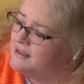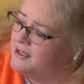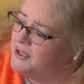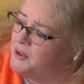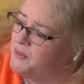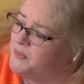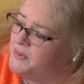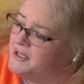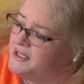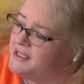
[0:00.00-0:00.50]

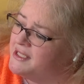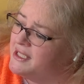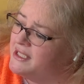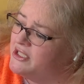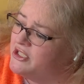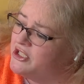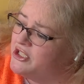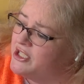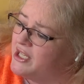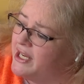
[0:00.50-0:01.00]
Hope the sun
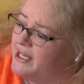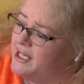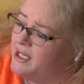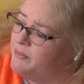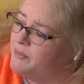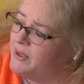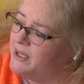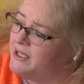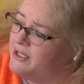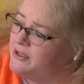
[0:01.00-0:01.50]
is shining
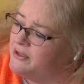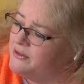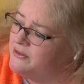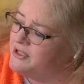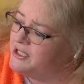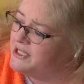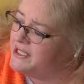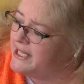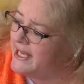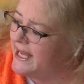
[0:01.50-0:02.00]
by you
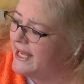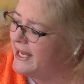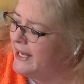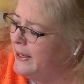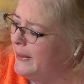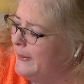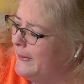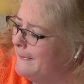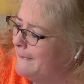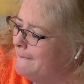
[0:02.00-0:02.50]
today.